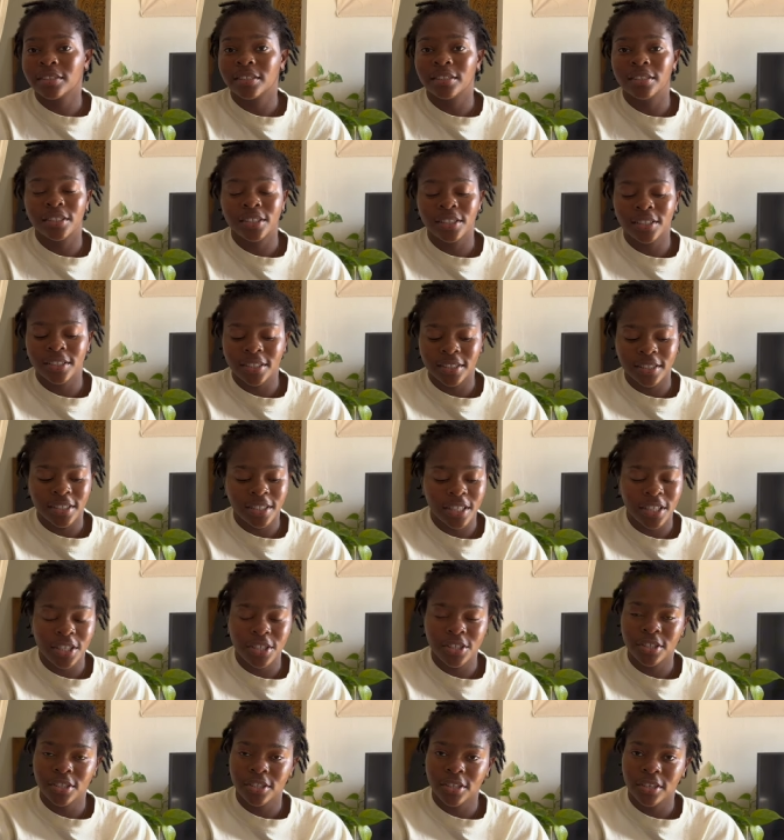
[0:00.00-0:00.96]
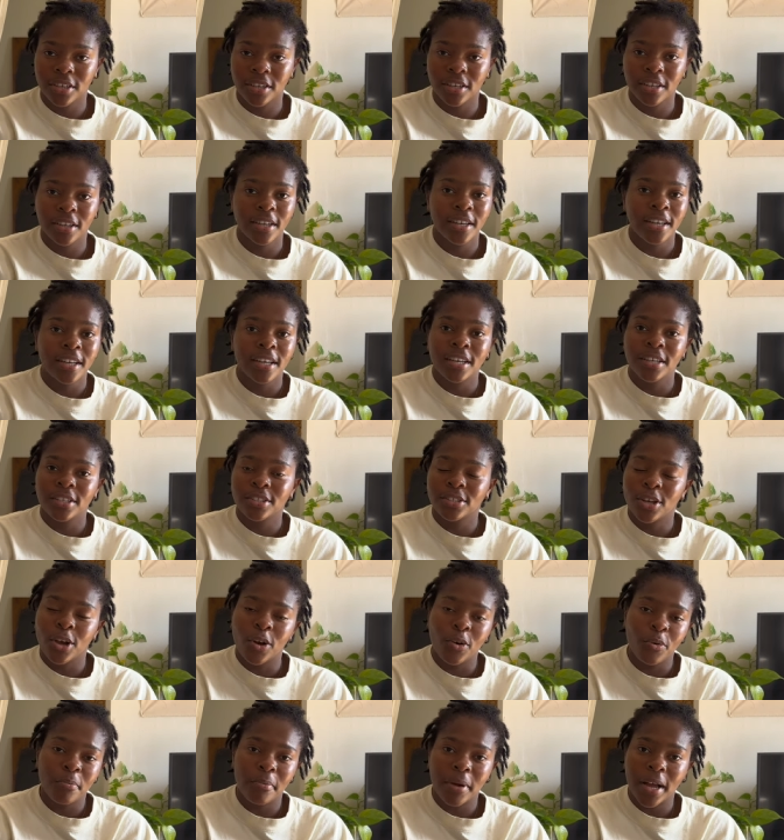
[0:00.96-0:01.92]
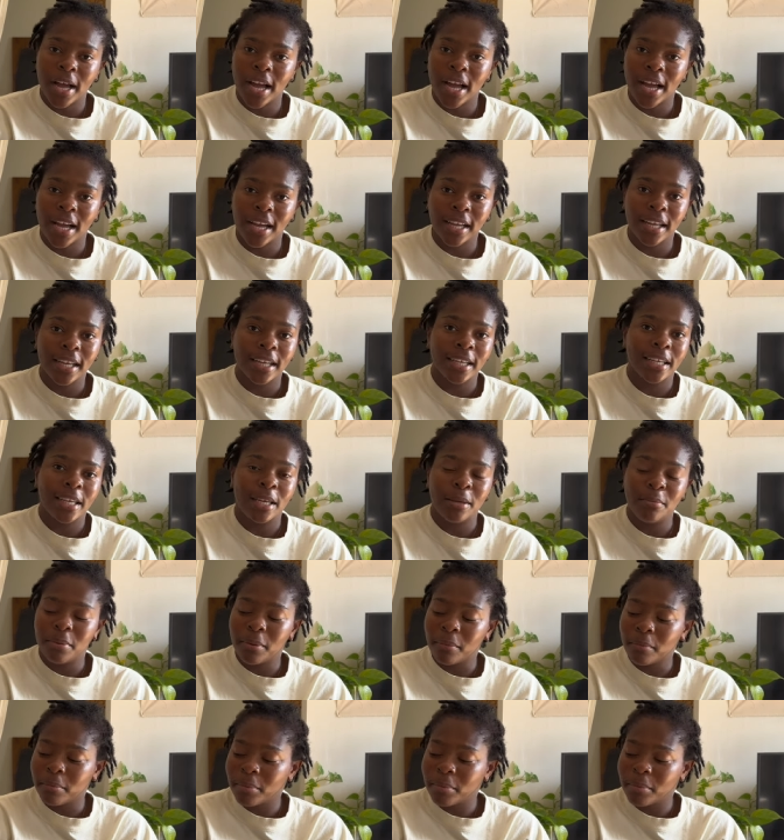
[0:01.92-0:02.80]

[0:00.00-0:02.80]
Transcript: and just a t-shirt, tote bag, keep it